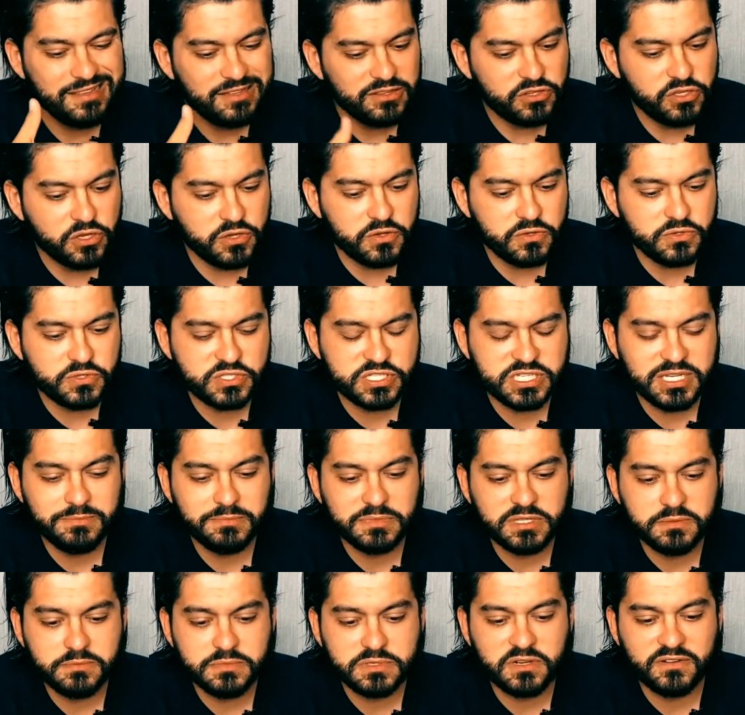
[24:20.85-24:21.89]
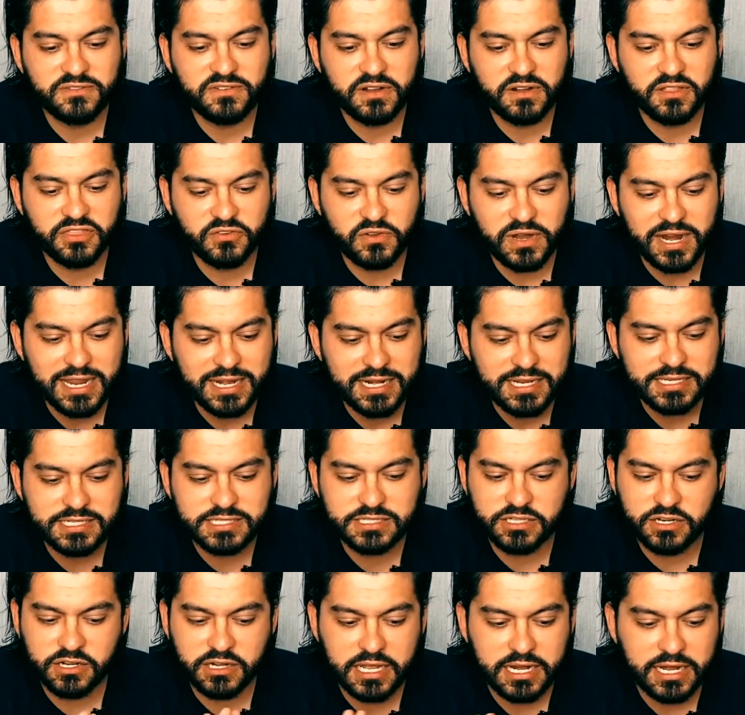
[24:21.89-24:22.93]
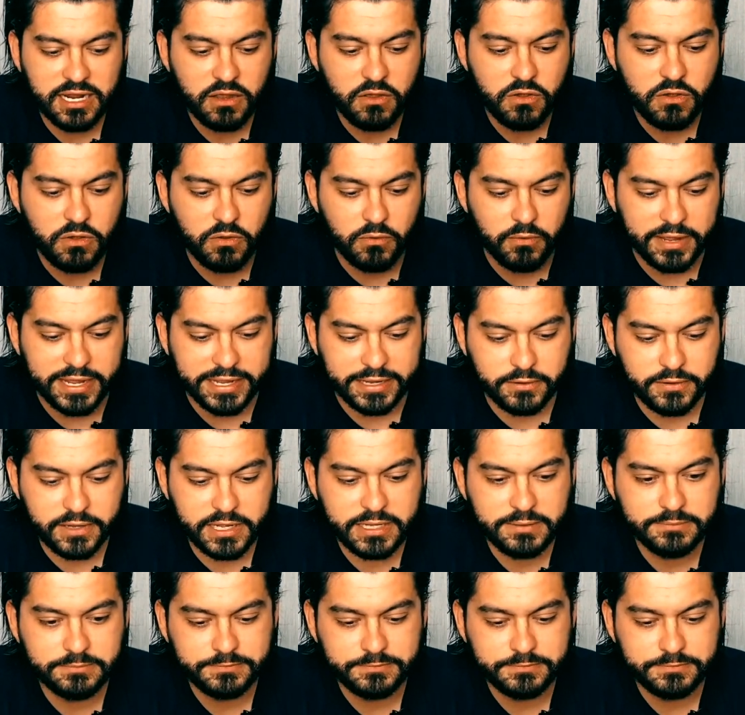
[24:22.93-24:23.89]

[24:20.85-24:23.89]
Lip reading: those symptoms of arthritis, they're going to go away, okay?